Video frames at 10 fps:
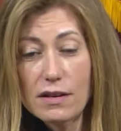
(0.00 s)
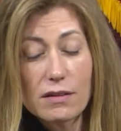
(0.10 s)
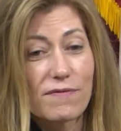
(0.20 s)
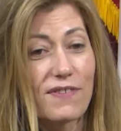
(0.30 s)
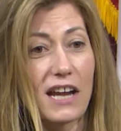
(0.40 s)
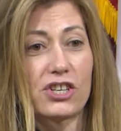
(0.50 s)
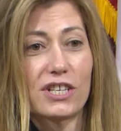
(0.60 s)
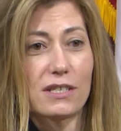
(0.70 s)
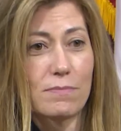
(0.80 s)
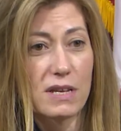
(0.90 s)

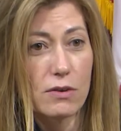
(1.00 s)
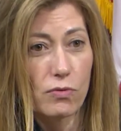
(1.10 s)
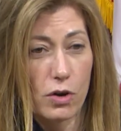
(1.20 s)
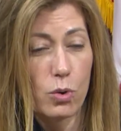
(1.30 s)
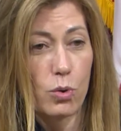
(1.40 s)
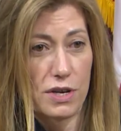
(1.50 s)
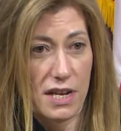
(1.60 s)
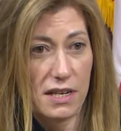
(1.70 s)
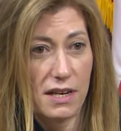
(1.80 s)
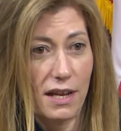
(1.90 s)
confession to be
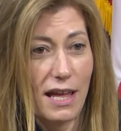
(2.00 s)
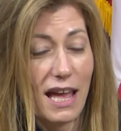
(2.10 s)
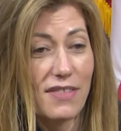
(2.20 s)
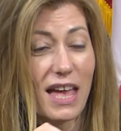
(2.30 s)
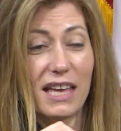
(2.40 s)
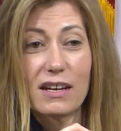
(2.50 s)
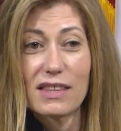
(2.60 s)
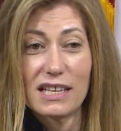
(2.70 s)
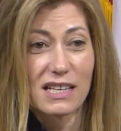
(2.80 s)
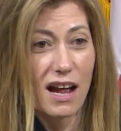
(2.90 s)
recorded. And then
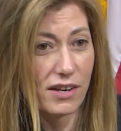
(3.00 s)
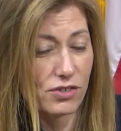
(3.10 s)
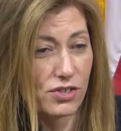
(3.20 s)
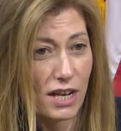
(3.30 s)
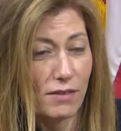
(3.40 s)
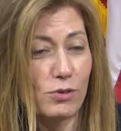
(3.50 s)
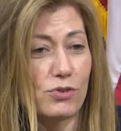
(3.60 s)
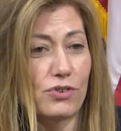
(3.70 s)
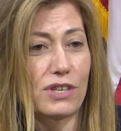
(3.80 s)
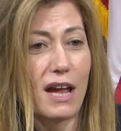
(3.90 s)
the entire state of New
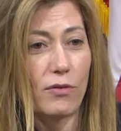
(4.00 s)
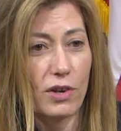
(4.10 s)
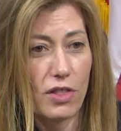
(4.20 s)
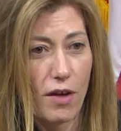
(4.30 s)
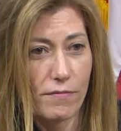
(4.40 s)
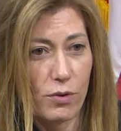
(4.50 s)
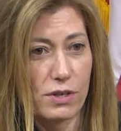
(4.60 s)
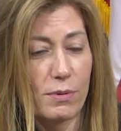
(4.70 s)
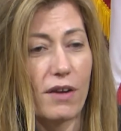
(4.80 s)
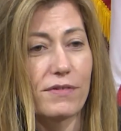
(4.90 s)
Jersey, every law
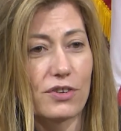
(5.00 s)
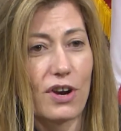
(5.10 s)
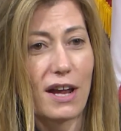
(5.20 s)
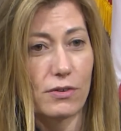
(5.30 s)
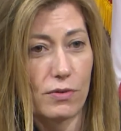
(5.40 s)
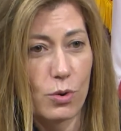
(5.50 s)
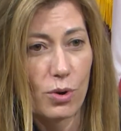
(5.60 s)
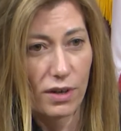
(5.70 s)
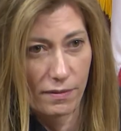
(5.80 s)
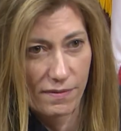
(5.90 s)
enforcement officer had to
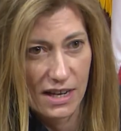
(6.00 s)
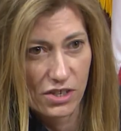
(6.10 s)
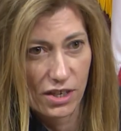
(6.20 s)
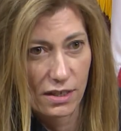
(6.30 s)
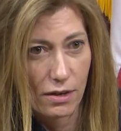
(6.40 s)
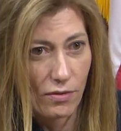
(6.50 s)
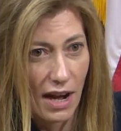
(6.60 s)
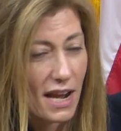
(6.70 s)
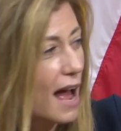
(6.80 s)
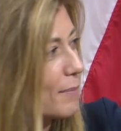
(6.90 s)
record a confession,
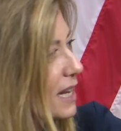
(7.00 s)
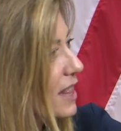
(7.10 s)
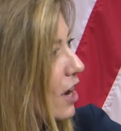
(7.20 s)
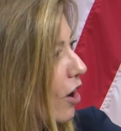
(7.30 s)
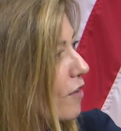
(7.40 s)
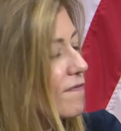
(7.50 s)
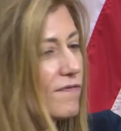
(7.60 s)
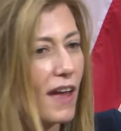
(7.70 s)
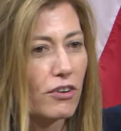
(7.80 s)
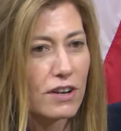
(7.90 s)
right? I mean, there are
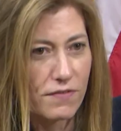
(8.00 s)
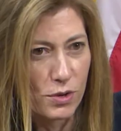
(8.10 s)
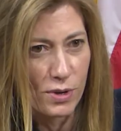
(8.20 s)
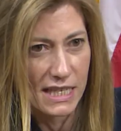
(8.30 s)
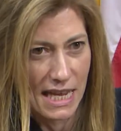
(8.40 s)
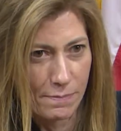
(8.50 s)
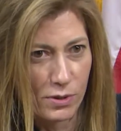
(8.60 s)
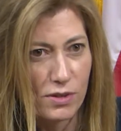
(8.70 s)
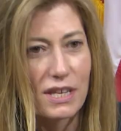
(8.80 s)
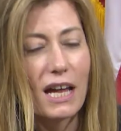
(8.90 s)
very few
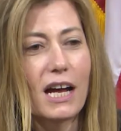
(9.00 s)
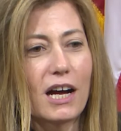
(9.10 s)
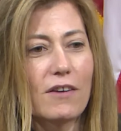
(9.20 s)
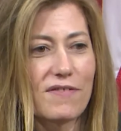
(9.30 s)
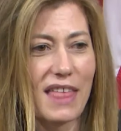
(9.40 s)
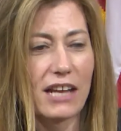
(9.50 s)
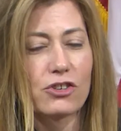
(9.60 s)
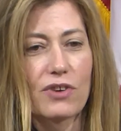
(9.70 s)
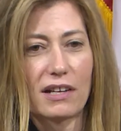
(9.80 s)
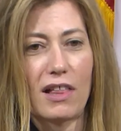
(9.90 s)
examples of
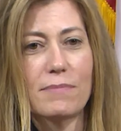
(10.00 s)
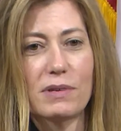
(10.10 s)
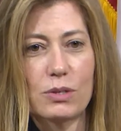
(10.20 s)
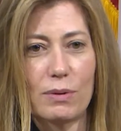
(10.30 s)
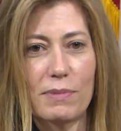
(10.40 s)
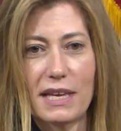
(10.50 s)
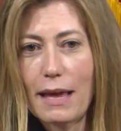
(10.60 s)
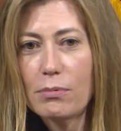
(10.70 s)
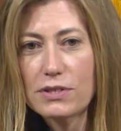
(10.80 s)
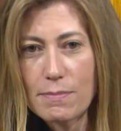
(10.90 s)
that direct line between being
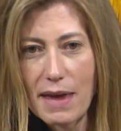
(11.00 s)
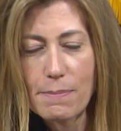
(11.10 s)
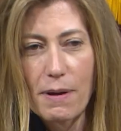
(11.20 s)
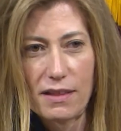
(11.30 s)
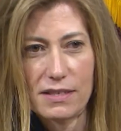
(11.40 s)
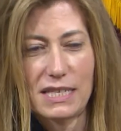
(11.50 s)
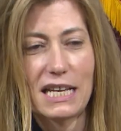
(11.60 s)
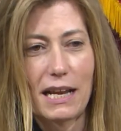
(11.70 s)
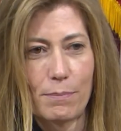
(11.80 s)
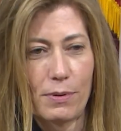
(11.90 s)
able to make
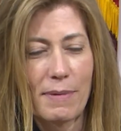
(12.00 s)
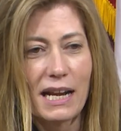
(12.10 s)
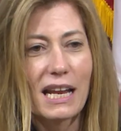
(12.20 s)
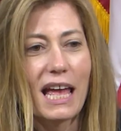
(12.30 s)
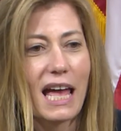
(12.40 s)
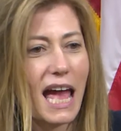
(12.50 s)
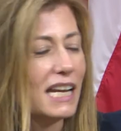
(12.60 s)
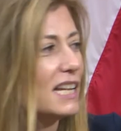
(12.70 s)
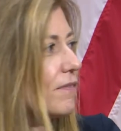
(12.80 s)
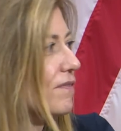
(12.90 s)
policy and implement it,
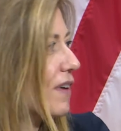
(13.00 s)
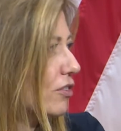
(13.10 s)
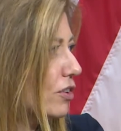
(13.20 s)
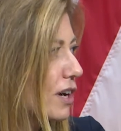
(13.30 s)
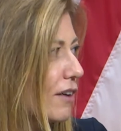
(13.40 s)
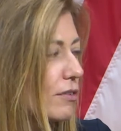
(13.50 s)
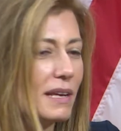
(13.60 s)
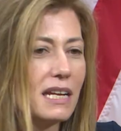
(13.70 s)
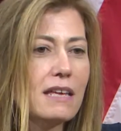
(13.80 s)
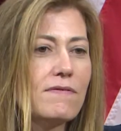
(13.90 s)
and in the federal
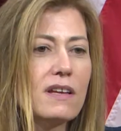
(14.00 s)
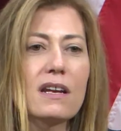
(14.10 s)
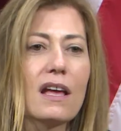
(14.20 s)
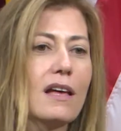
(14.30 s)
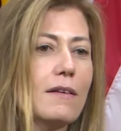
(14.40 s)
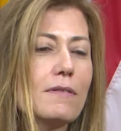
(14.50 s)
government, even,